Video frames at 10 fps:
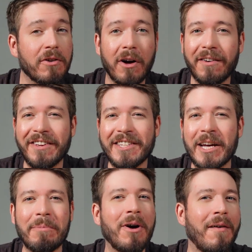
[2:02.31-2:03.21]
Coffee
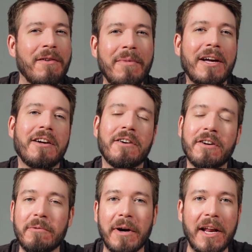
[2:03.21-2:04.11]
type coffee maker
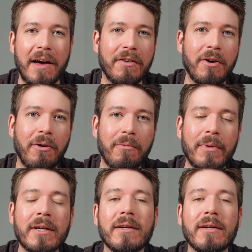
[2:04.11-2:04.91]
you might have at home.